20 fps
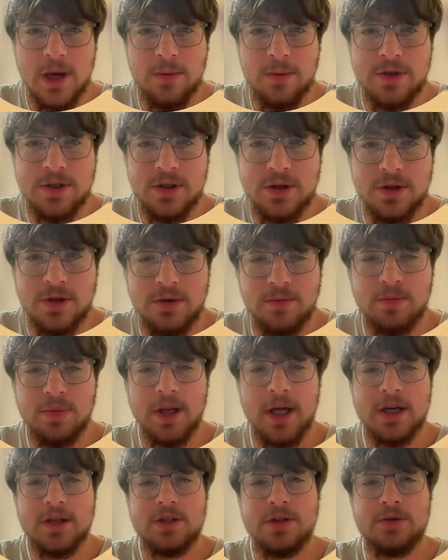which include
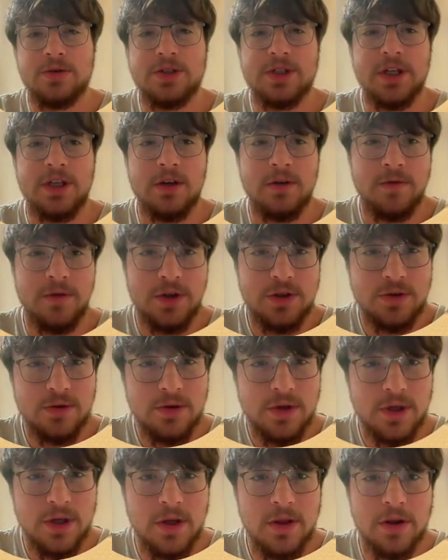black students
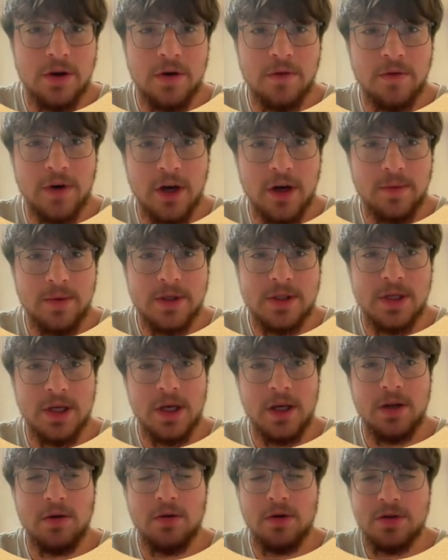individually, their environments,
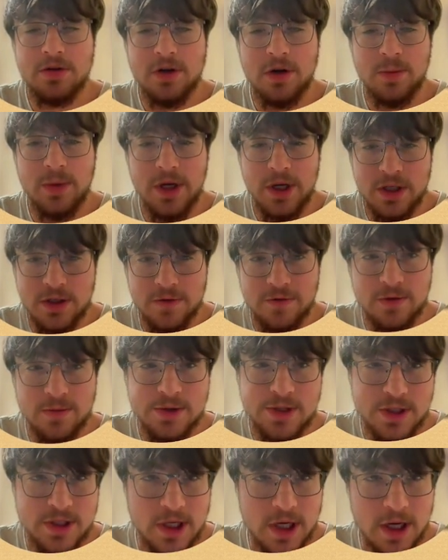and or discrimination from
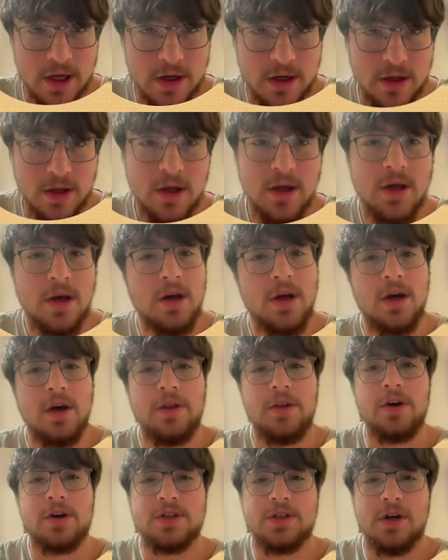society.
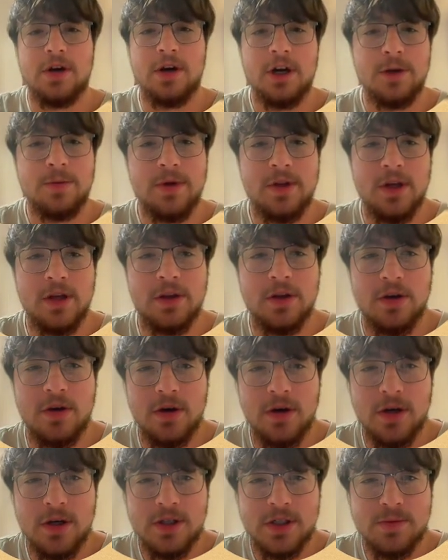There is an argument that the
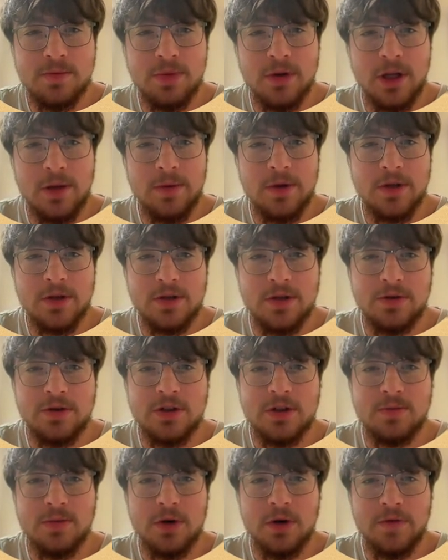cause is blaming the
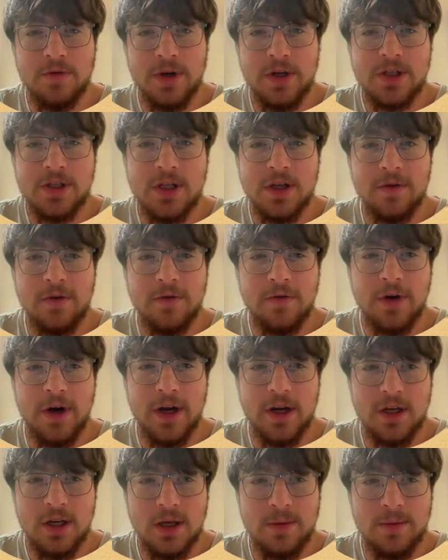students' motivation level for
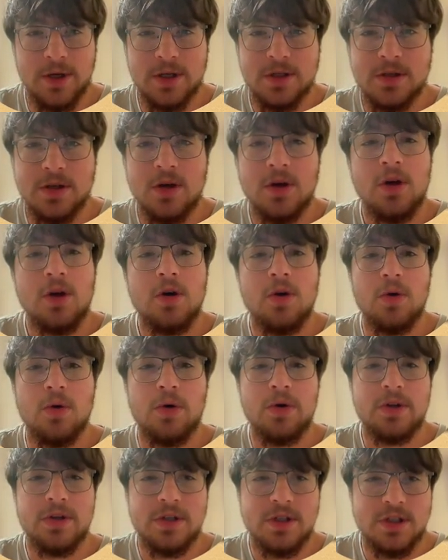academics or
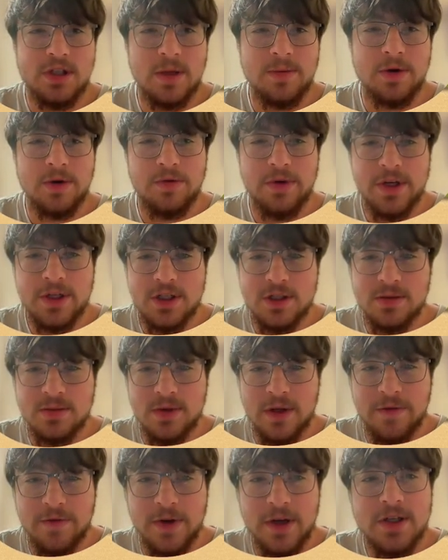the systemic racism
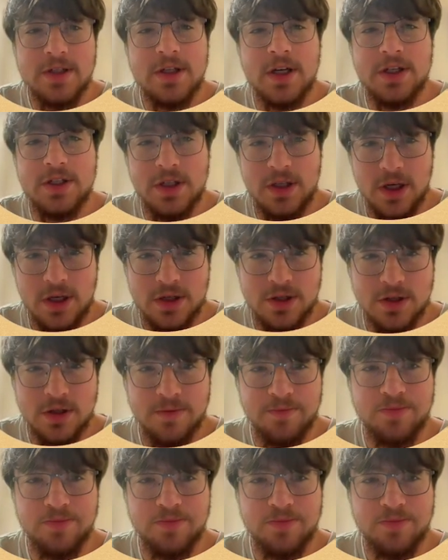they face in education.